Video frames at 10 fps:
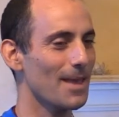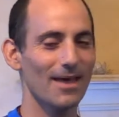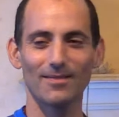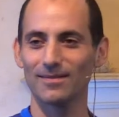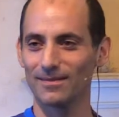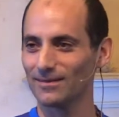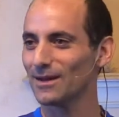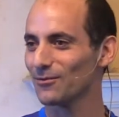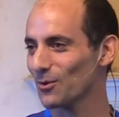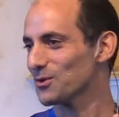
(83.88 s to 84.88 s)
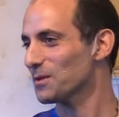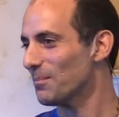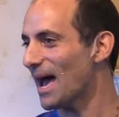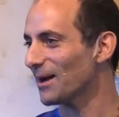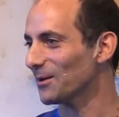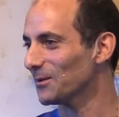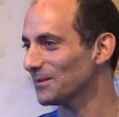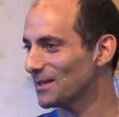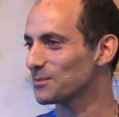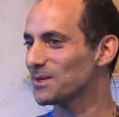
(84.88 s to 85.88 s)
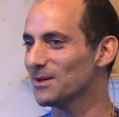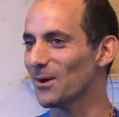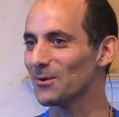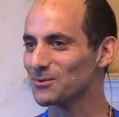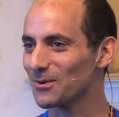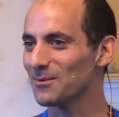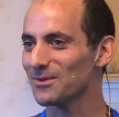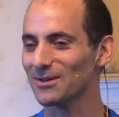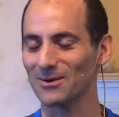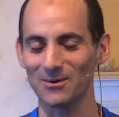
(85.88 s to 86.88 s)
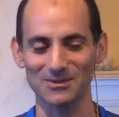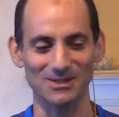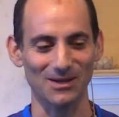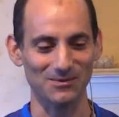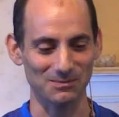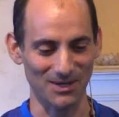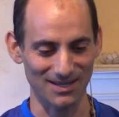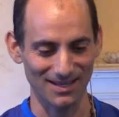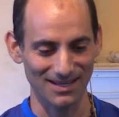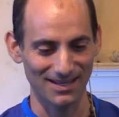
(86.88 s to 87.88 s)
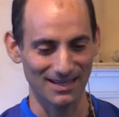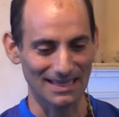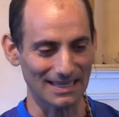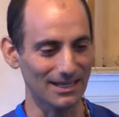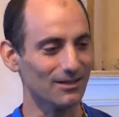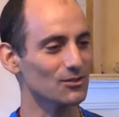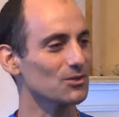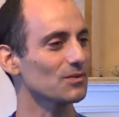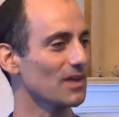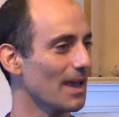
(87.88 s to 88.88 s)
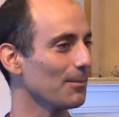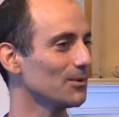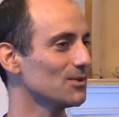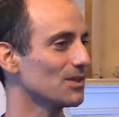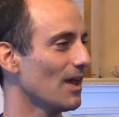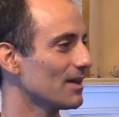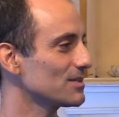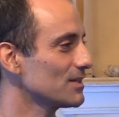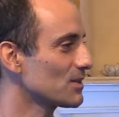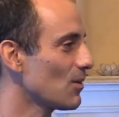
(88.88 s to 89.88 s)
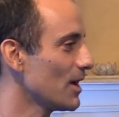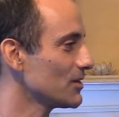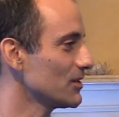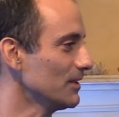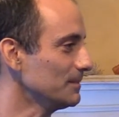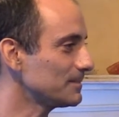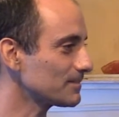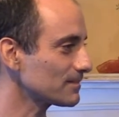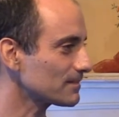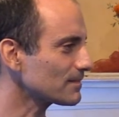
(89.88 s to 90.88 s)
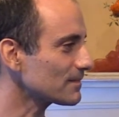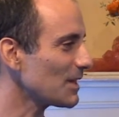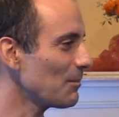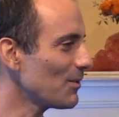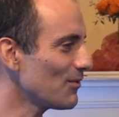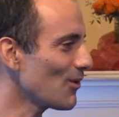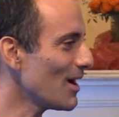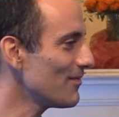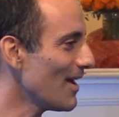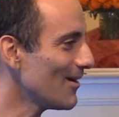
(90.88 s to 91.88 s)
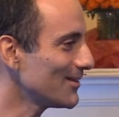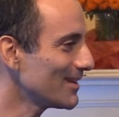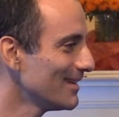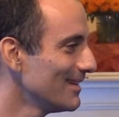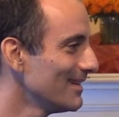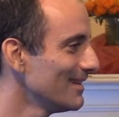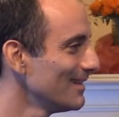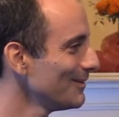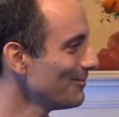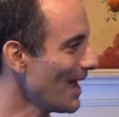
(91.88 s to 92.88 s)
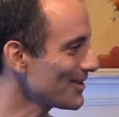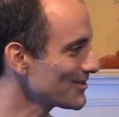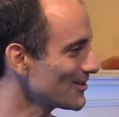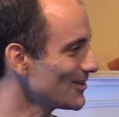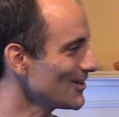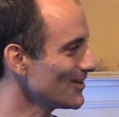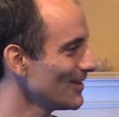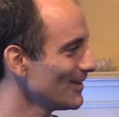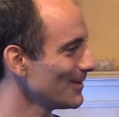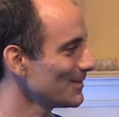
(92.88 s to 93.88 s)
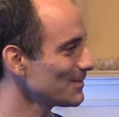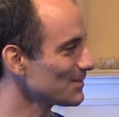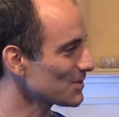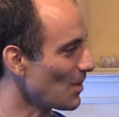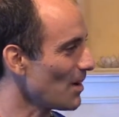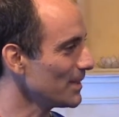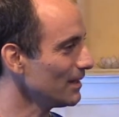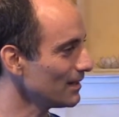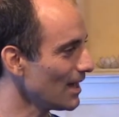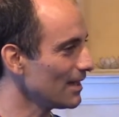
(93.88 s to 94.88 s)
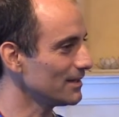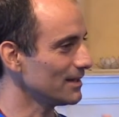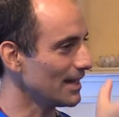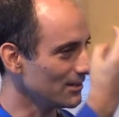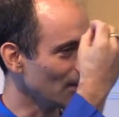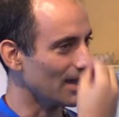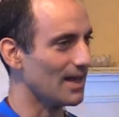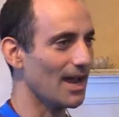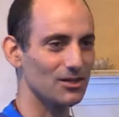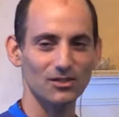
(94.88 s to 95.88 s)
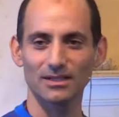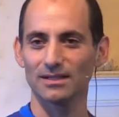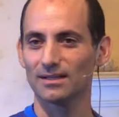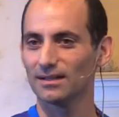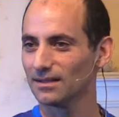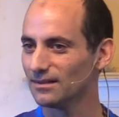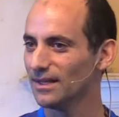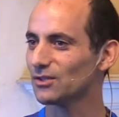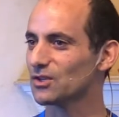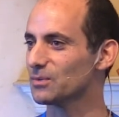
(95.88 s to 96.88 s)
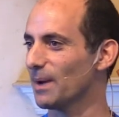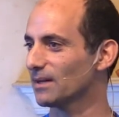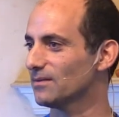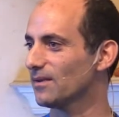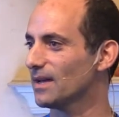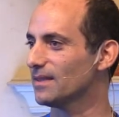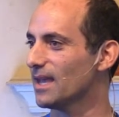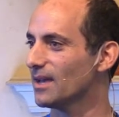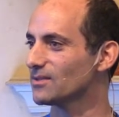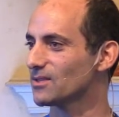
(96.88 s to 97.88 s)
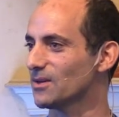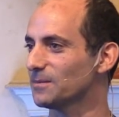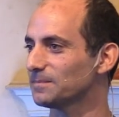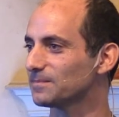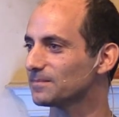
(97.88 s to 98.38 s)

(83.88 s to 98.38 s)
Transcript: And that, of course, the battle, as we know, is right within our own selves. But Joseph Campbell used to ask this question before I found Master and Swami and Ananda, and I knew how to actually introspect and find the answer.